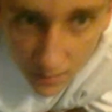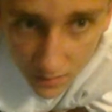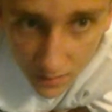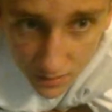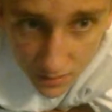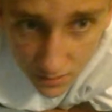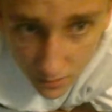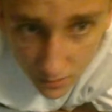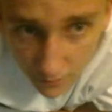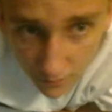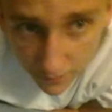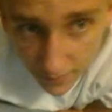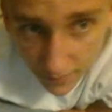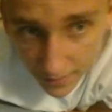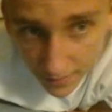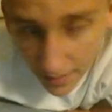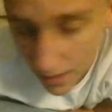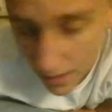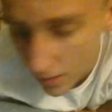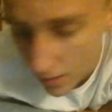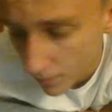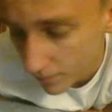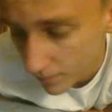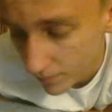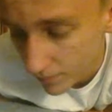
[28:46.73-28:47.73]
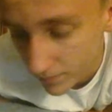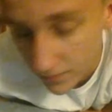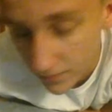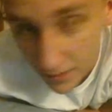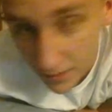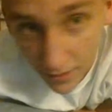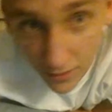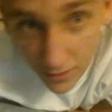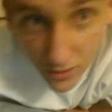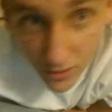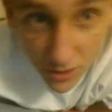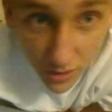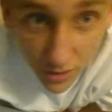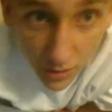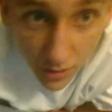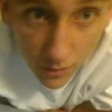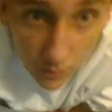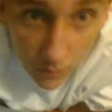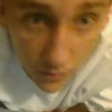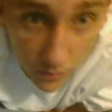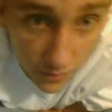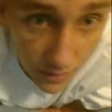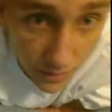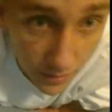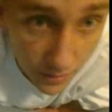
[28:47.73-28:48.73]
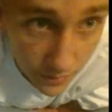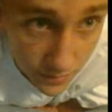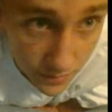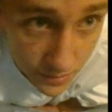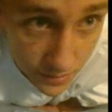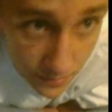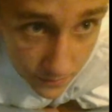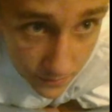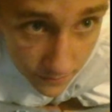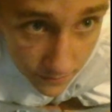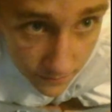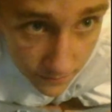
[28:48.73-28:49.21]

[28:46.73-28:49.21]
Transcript: So for now, here's your local news.